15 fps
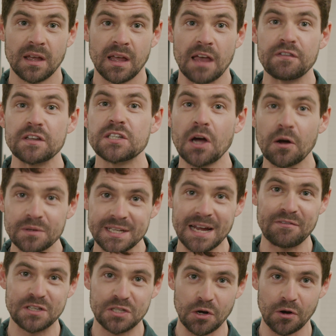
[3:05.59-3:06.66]
If you don't
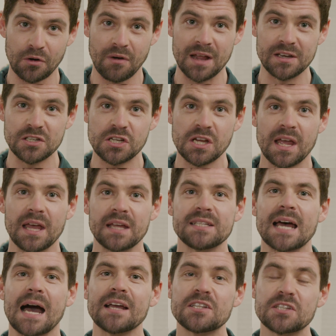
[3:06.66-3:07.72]
have a torque wrench,
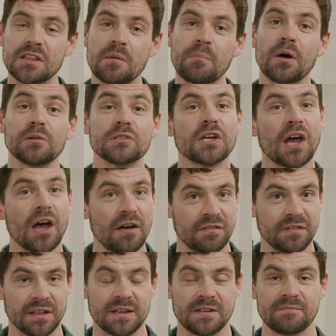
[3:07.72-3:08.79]
tighten the bolt
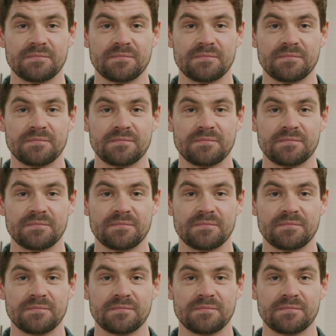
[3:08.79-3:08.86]
carefully.